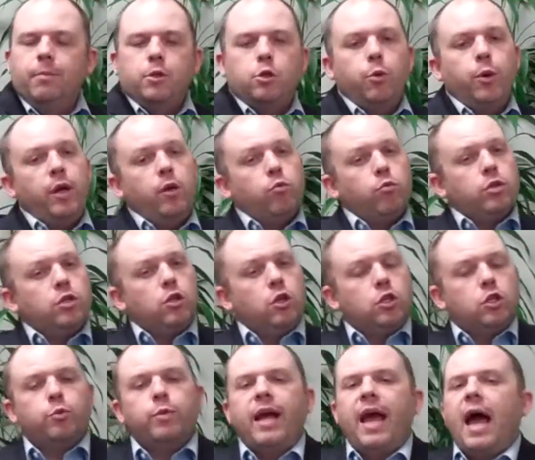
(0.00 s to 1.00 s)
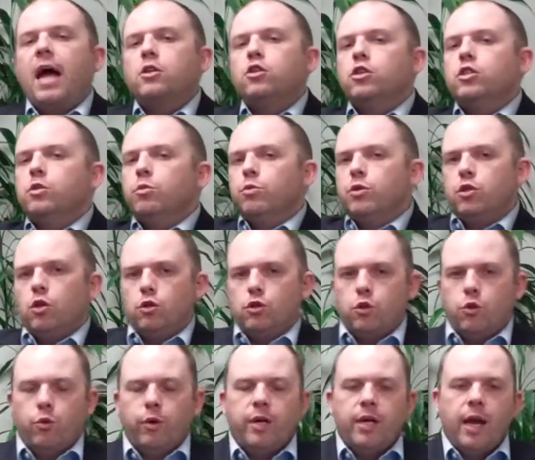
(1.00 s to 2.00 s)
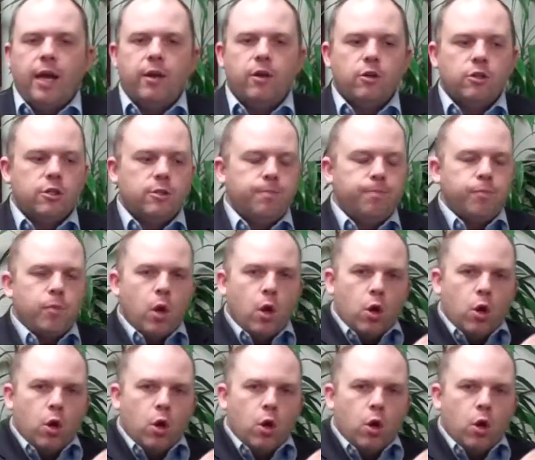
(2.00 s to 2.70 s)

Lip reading: between results reactors and results creators.